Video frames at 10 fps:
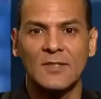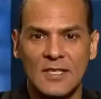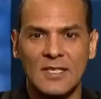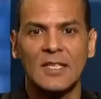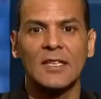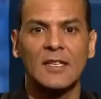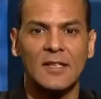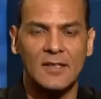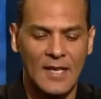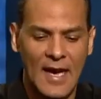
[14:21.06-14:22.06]

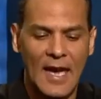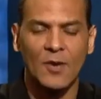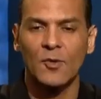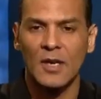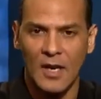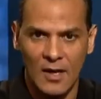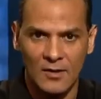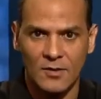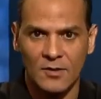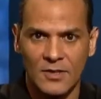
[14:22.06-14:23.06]
see the accurate
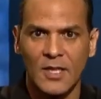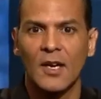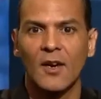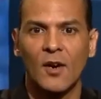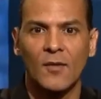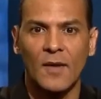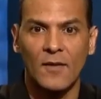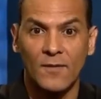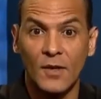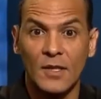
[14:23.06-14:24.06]
colors of
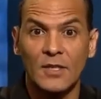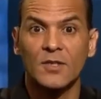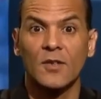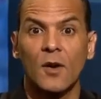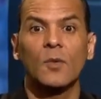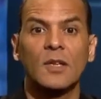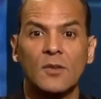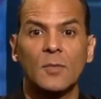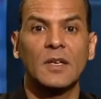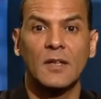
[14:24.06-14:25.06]
our footage. So we need
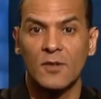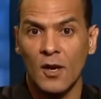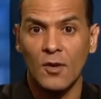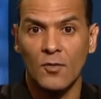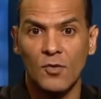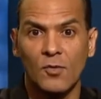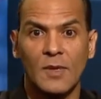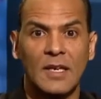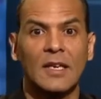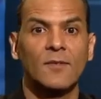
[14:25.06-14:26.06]
to be in a dark room.
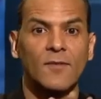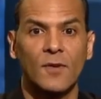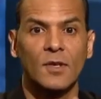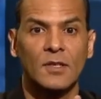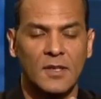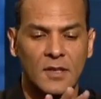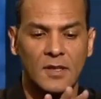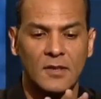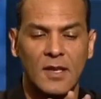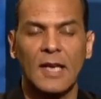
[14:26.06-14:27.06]
And again,
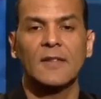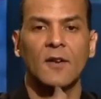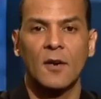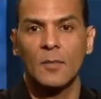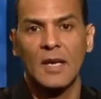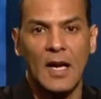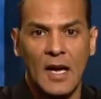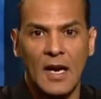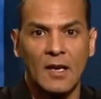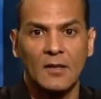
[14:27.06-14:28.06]
the lights are
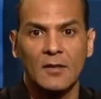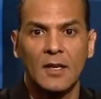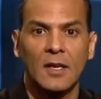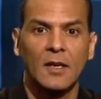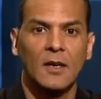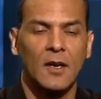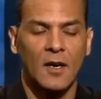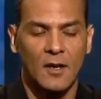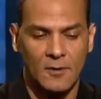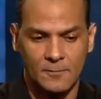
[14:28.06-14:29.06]
behind
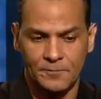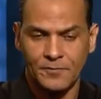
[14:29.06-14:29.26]
our